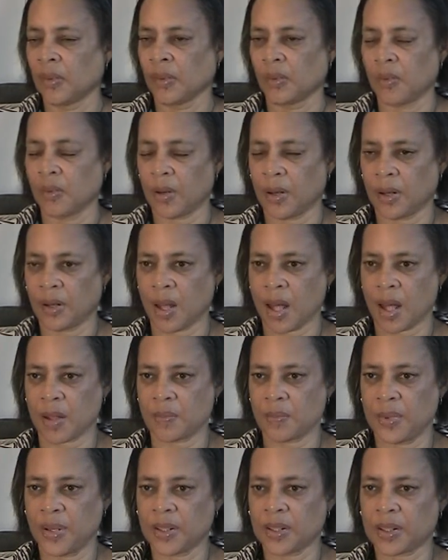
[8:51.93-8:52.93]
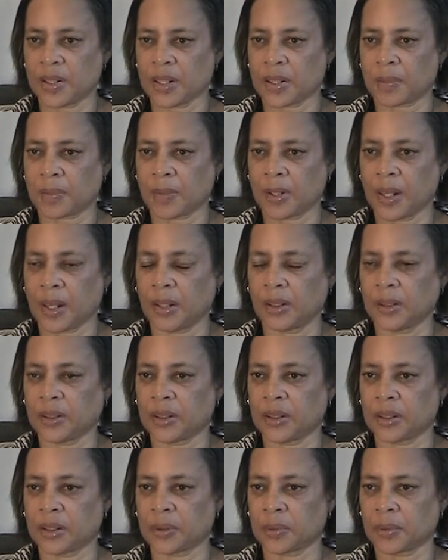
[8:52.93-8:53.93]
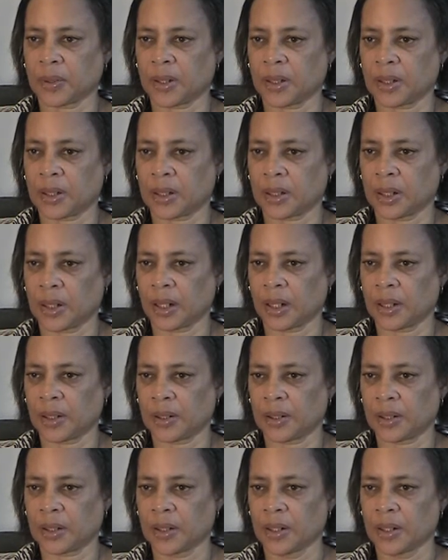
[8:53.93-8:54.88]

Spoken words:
Red Hot Business Plan is just what it says.